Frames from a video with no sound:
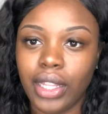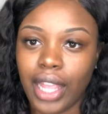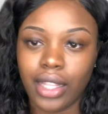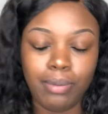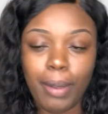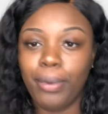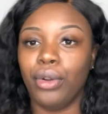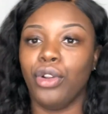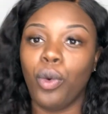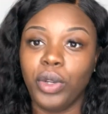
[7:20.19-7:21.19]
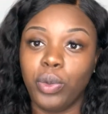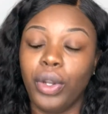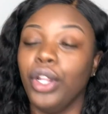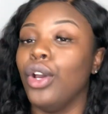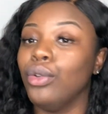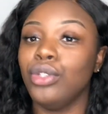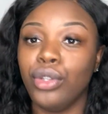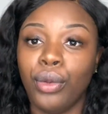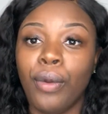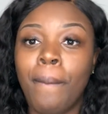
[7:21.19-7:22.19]
like, people don't know which one to go
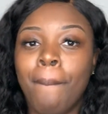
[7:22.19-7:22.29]
to.